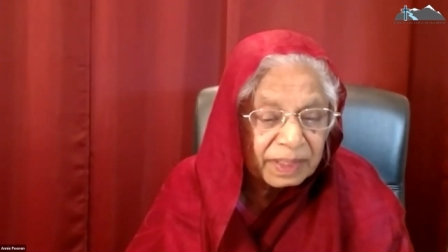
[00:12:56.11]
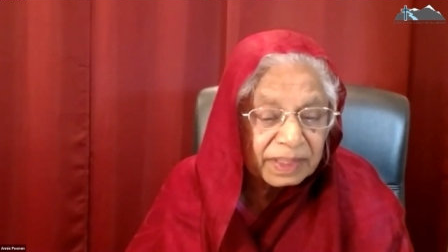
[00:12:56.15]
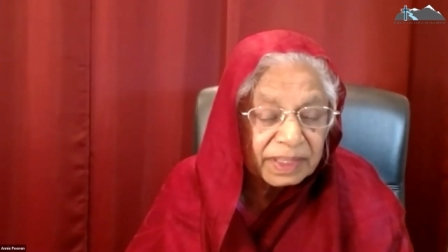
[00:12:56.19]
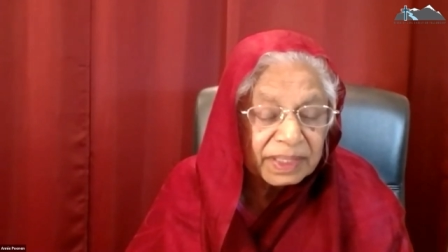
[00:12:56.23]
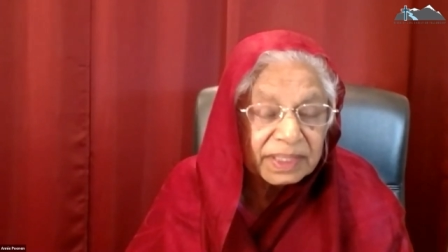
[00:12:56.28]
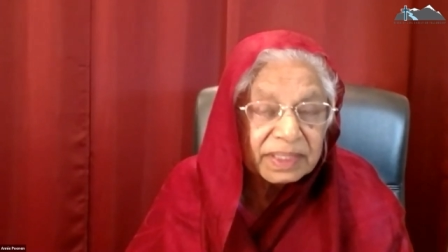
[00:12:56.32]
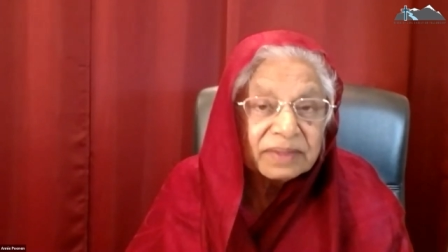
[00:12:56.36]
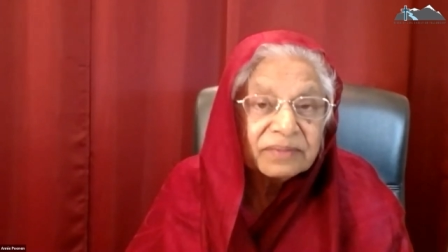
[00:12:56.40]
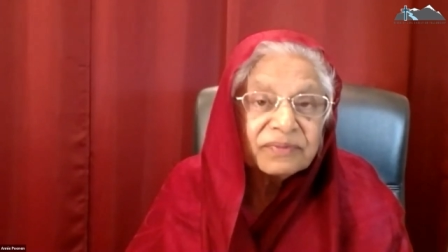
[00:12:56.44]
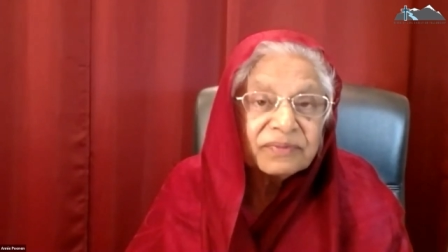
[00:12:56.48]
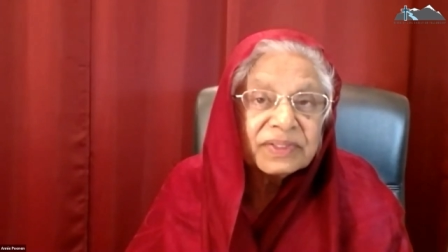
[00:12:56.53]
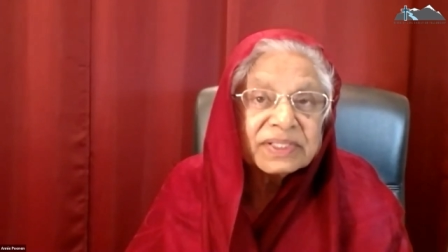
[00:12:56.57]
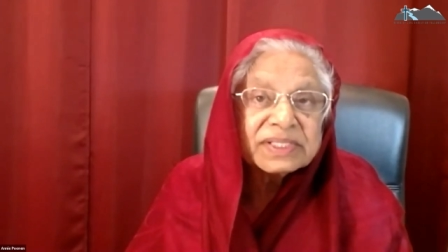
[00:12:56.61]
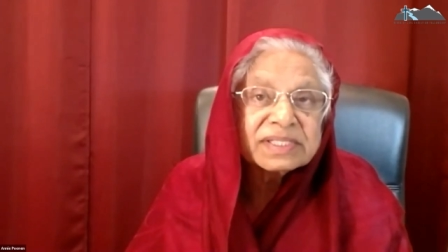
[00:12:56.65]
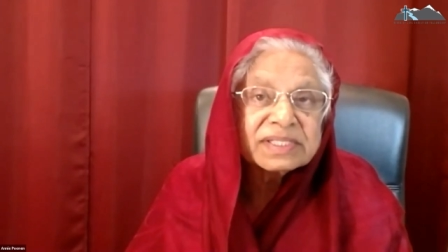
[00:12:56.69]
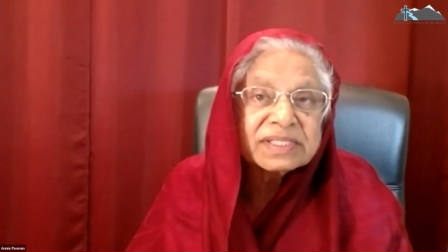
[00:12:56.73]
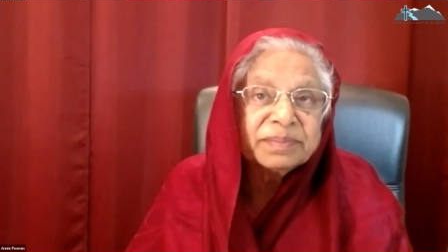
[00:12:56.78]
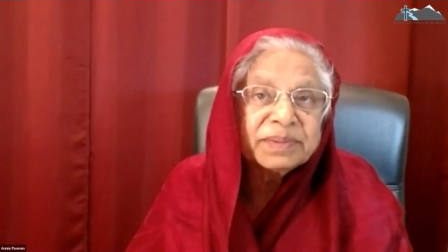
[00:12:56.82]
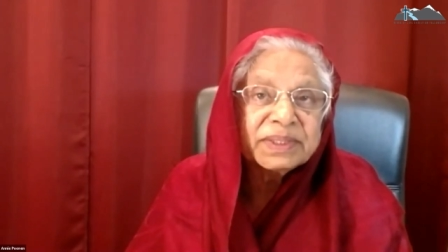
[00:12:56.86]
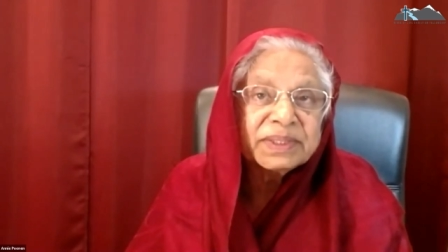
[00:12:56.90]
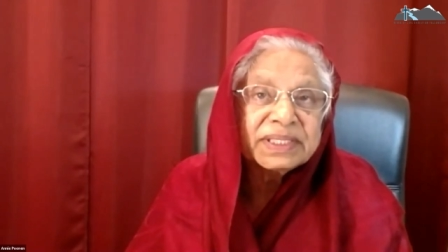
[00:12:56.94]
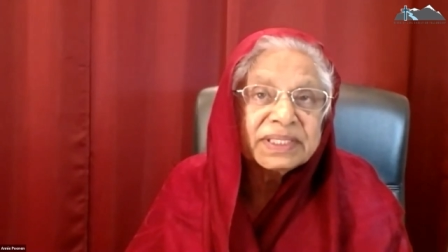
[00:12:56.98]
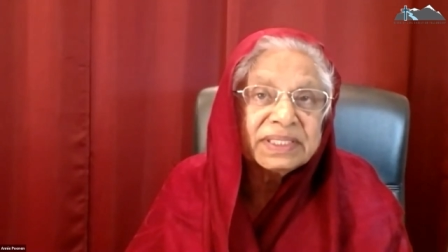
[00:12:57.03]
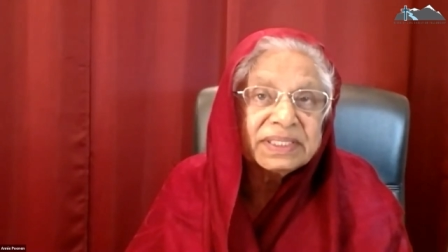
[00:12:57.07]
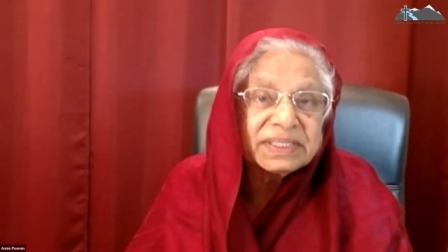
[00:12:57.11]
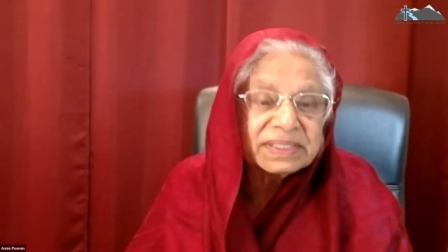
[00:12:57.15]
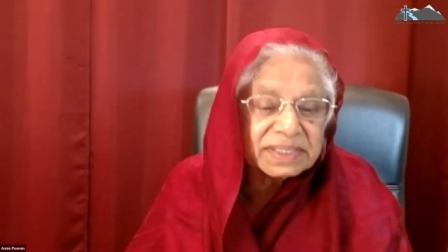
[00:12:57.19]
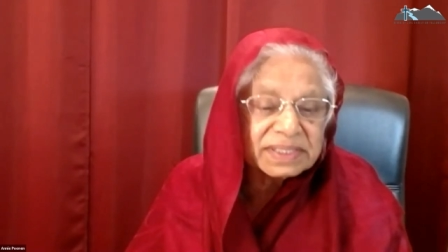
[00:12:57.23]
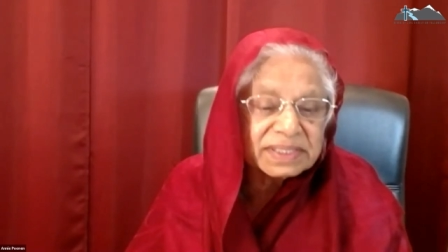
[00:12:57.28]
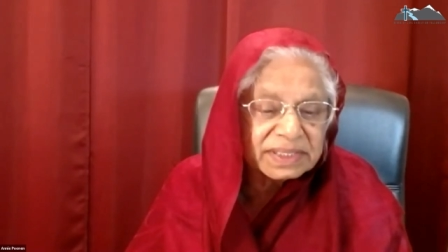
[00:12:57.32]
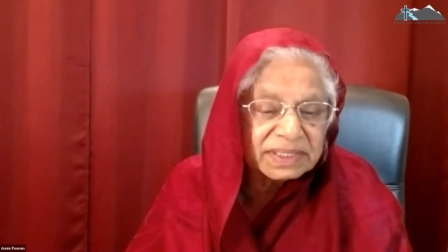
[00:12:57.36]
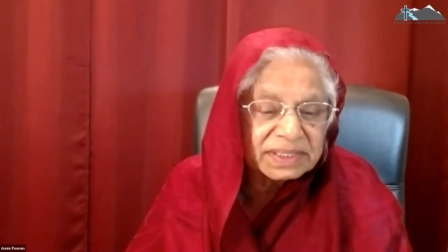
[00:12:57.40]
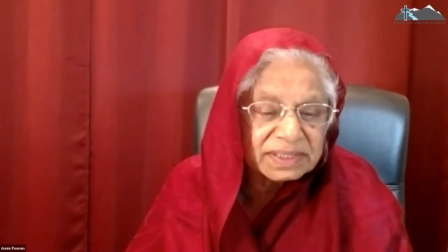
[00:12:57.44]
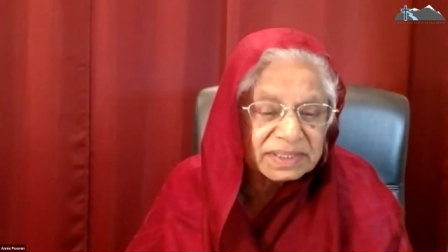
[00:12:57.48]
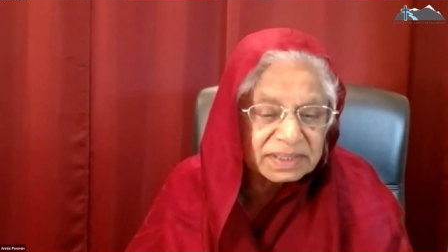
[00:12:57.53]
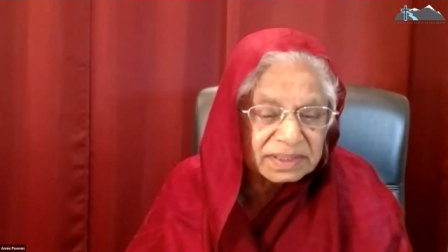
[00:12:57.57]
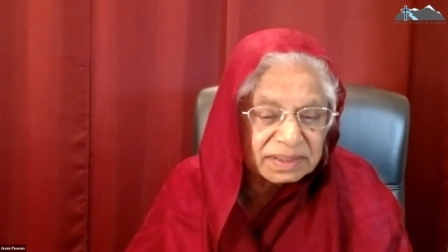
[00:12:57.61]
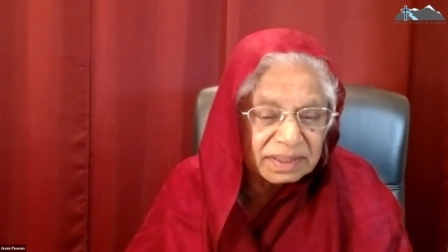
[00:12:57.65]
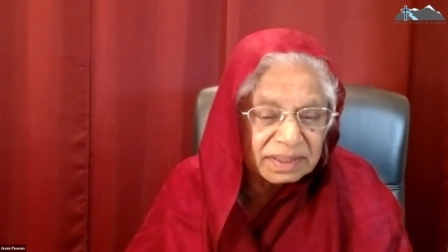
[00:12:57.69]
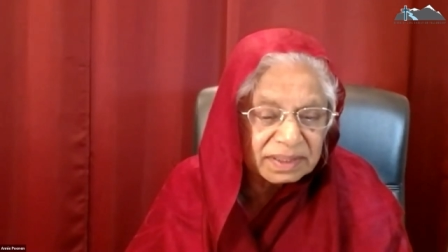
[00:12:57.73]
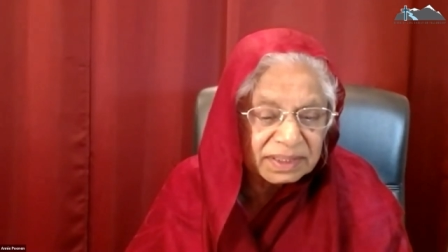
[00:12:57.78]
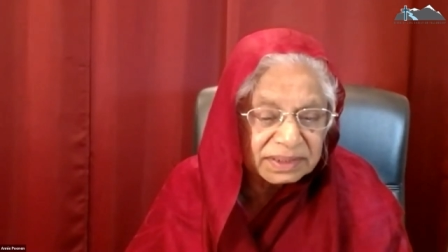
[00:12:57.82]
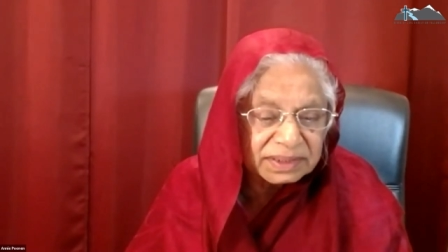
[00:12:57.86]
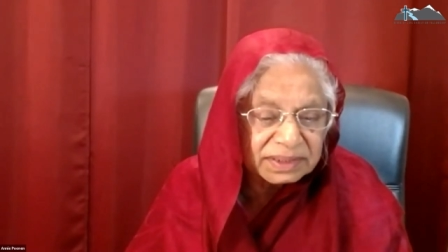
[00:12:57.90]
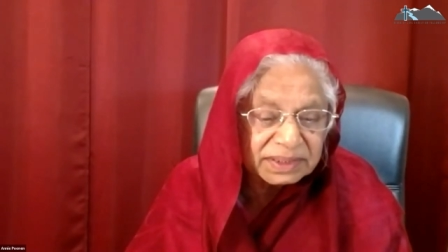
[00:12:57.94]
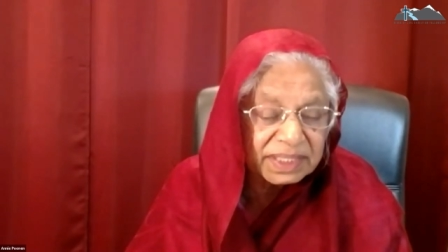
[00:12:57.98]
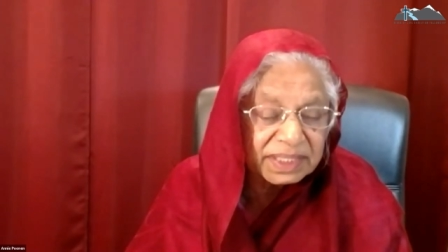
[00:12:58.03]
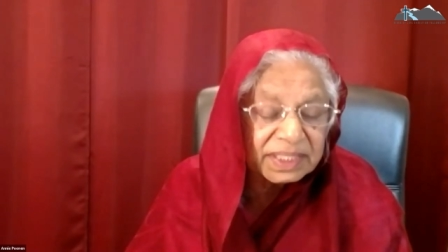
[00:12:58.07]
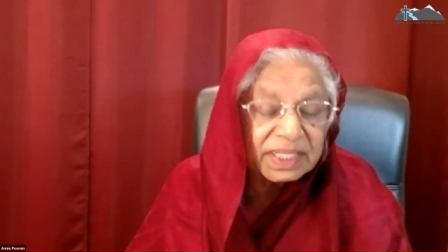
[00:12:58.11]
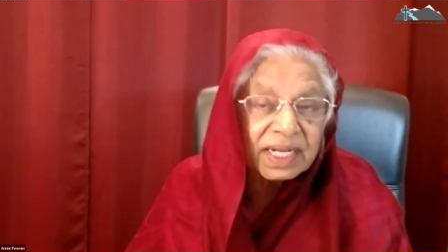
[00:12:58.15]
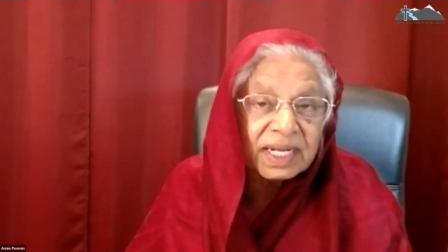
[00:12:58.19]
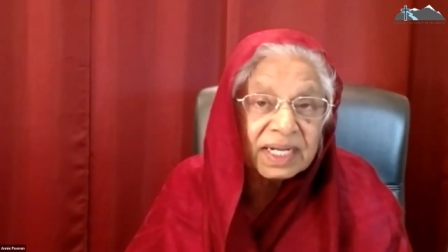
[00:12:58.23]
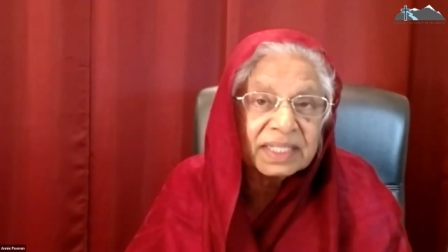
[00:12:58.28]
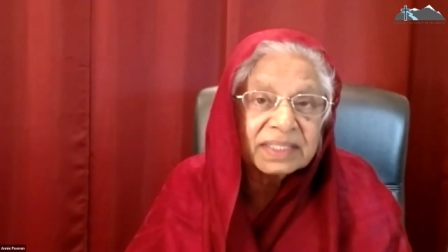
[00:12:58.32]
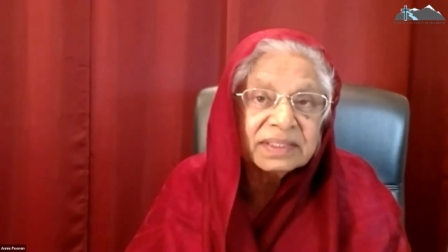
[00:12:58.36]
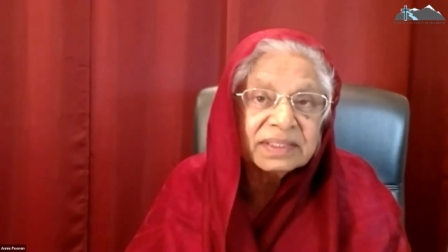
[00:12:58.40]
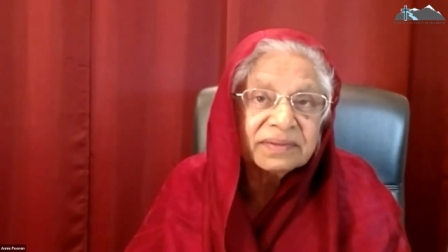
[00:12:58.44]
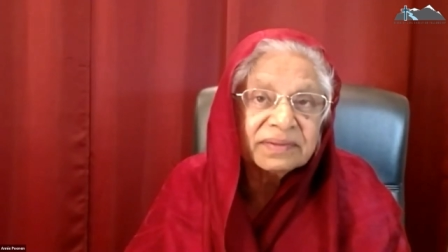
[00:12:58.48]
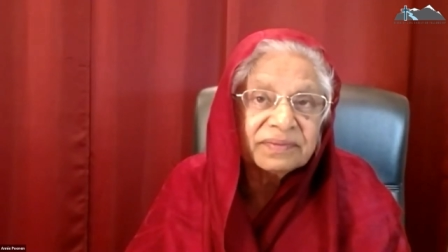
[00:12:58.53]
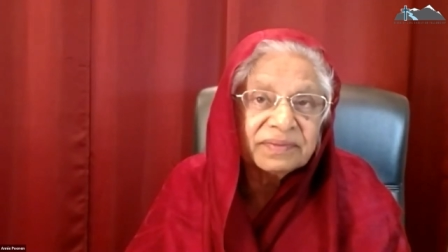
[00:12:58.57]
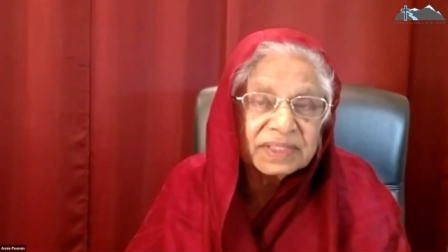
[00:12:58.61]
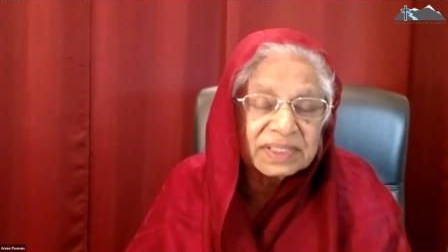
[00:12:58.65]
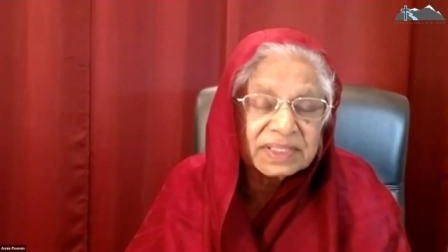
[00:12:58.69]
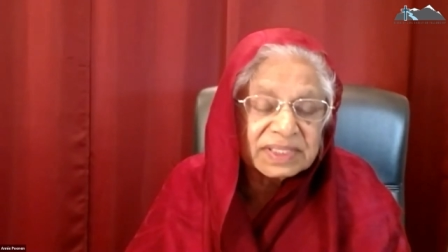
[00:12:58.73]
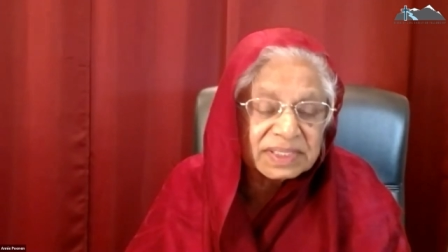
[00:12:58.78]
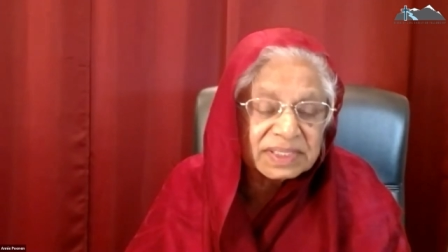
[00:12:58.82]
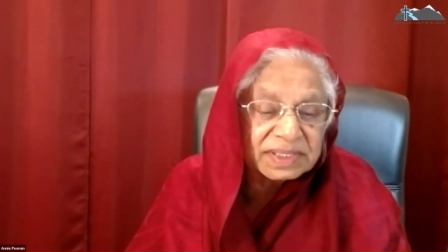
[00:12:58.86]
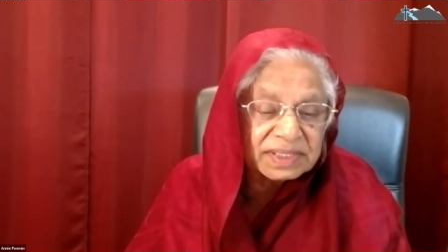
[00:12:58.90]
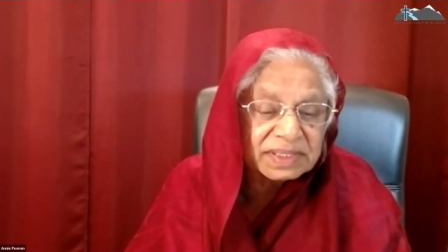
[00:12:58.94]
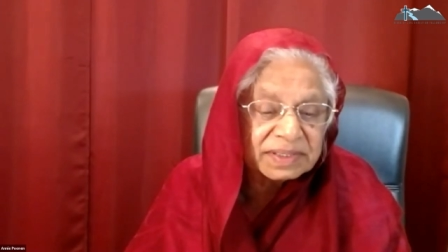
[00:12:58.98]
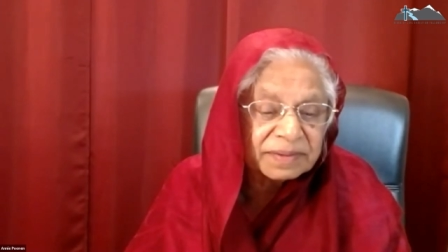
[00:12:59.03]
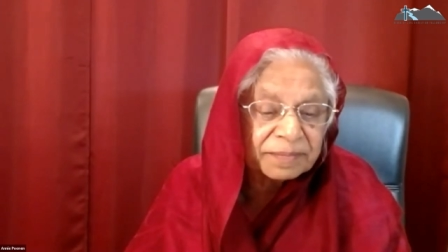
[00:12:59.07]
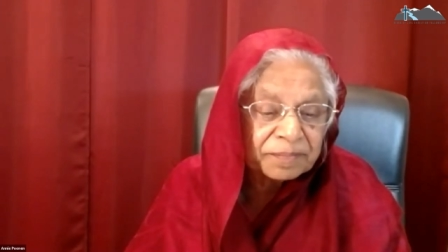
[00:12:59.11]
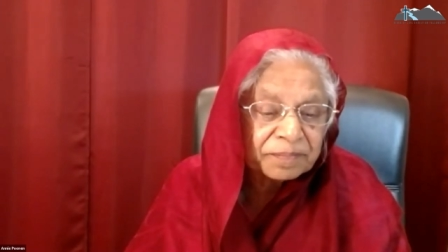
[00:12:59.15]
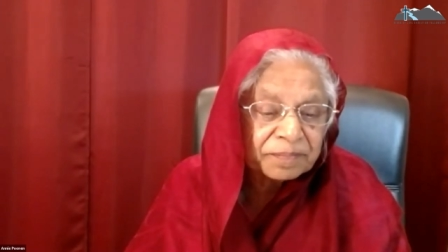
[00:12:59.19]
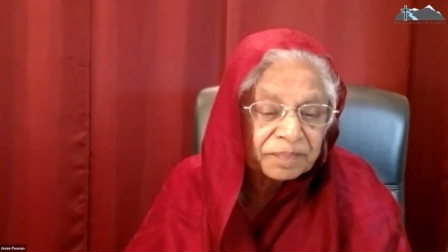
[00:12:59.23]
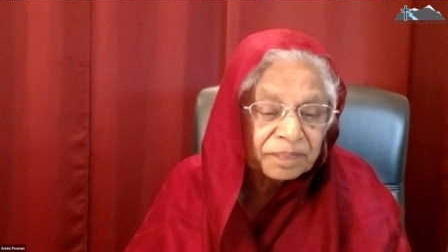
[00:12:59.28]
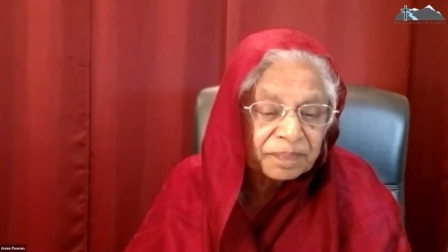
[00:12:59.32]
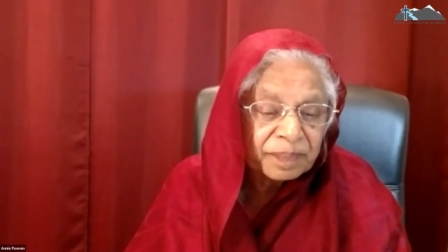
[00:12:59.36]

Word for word: In 1 Timothy 6, uh, there are other verses.